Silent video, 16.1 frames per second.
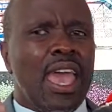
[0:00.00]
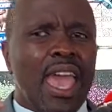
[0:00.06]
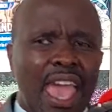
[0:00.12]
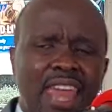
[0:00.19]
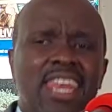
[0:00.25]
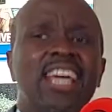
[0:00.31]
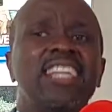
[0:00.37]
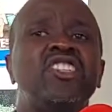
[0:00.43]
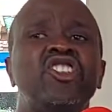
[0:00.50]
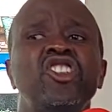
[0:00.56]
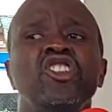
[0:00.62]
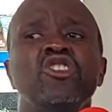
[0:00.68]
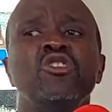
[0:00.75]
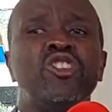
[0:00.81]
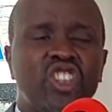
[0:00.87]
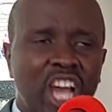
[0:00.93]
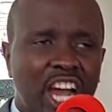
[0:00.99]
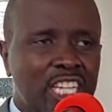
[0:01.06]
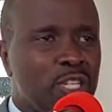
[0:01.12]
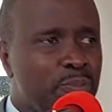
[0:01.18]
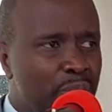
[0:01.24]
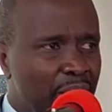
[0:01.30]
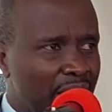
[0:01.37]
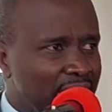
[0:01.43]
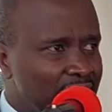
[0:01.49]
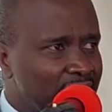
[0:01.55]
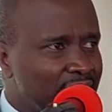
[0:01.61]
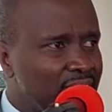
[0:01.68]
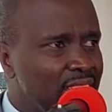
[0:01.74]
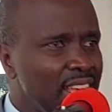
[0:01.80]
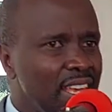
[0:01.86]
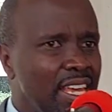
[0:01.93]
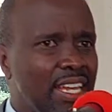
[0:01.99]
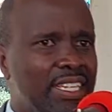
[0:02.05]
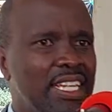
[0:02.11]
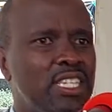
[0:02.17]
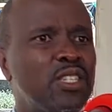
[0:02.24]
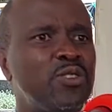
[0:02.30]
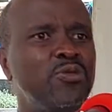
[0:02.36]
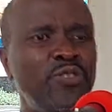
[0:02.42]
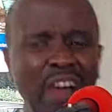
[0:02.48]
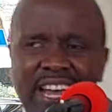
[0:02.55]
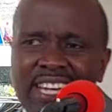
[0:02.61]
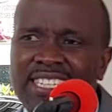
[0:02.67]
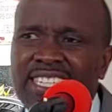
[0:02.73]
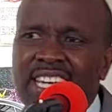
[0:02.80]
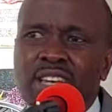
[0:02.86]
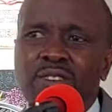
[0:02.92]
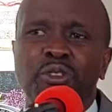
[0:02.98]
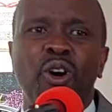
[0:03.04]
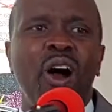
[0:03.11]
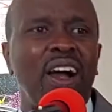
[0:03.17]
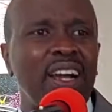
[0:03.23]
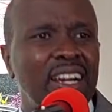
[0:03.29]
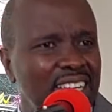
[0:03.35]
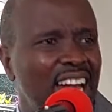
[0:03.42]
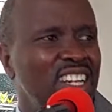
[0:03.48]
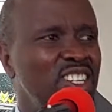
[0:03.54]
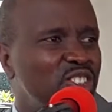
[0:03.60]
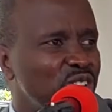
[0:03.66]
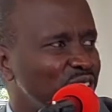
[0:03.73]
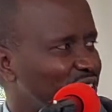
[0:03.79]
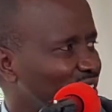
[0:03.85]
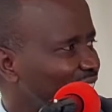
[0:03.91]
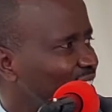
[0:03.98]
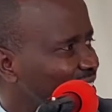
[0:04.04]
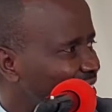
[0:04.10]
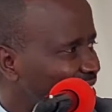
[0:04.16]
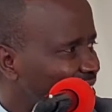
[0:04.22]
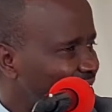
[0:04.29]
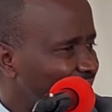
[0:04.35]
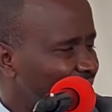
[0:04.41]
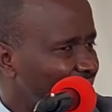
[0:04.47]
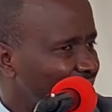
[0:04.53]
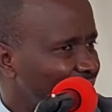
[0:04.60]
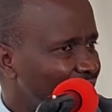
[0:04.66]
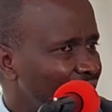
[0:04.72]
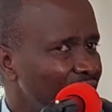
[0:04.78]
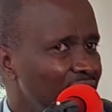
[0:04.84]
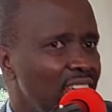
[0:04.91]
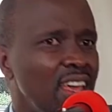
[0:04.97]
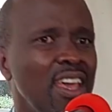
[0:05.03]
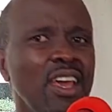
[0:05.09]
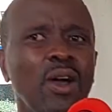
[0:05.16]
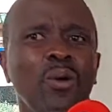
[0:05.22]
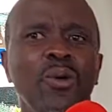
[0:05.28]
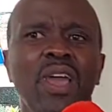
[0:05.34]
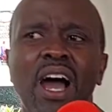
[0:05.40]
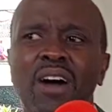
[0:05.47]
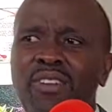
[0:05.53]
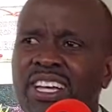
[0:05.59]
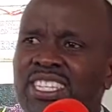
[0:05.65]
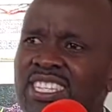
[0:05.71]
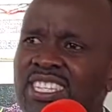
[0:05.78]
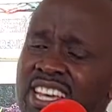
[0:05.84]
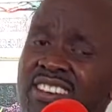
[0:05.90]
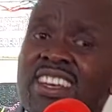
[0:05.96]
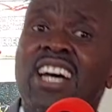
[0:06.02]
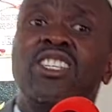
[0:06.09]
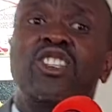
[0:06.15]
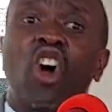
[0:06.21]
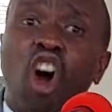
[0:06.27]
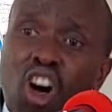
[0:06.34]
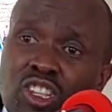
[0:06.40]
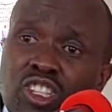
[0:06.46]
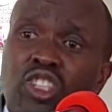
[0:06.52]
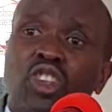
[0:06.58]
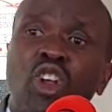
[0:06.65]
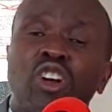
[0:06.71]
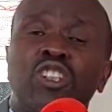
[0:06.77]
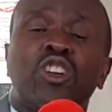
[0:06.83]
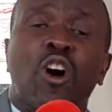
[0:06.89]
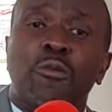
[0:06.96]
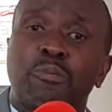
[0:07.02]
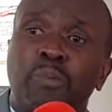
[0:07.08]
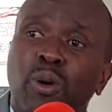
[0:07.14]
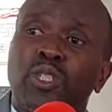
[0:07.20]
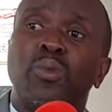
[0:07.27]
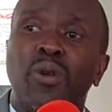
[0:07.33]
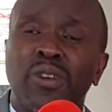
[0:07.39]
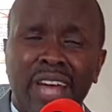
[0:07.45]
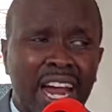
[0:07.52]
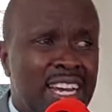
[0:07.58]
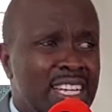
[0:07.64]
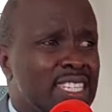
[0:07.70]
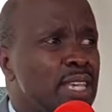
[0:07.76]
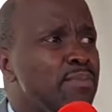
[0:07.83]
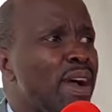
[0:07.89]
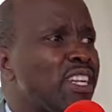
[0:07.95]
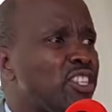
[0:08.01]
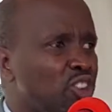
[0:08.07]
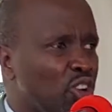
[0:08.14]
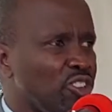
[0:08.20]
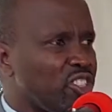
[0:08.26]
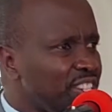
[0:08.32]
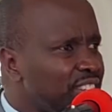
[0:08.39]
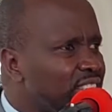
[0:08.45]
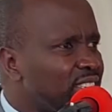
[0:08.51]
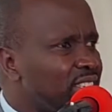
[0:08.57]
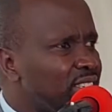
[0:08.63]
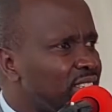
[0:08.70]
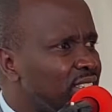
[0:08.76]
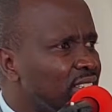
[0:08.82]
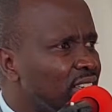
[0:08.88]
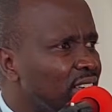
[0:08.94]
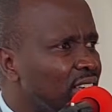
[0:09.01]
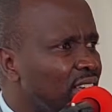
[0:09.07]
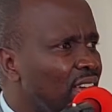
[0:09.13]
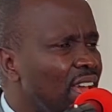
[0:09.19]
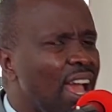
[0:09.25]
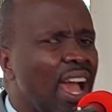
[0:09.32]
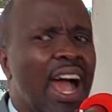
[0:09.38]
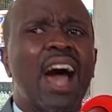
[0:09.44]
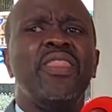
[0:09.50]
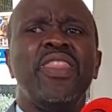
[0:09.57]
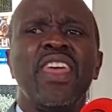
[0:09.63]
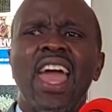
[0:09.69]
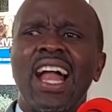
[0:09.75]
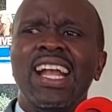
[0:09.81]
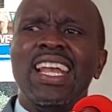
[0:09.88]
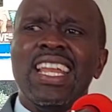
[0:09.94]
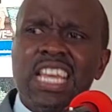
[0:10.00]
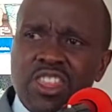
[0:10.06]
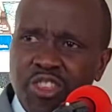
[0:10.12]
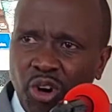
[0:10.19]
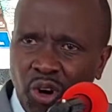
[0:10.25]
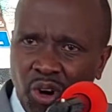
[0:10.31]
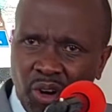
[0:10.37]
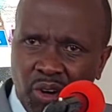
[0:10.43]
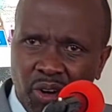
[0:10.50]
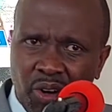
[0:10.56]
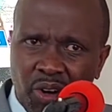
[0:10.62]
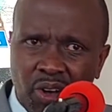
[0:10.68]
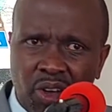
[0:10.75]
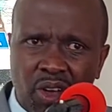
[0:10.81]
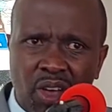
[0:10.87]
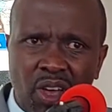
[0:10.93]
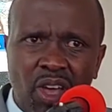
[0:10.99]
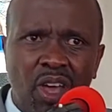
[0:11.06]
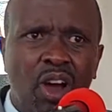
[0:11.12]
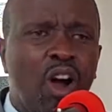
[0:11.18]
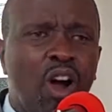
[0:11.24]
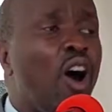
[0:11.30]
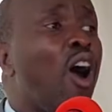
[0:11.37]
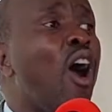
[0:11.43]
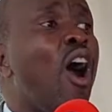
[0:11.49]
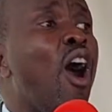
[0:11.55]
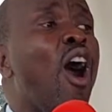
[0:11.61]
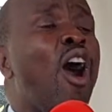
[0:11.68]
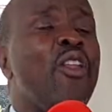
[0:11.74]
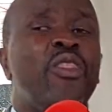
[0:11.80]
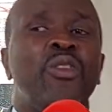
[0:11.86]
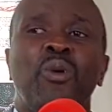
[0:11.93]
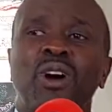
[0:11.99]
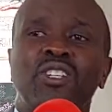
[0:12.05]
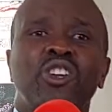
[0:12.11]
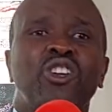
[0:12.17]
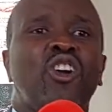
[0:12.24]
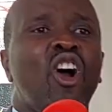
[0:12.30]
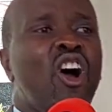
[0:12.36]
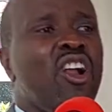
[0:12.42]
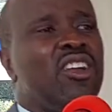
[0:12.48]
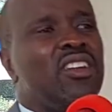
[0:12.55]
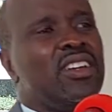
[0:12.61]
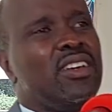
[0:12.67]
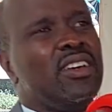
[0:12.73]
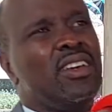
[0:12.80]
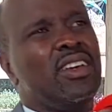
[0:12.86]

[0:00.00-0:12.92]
Any new church plant, it is fighting for our grandchildren. We have a serious onslaught of postmodernism ideologies. And they are lethal. All what you call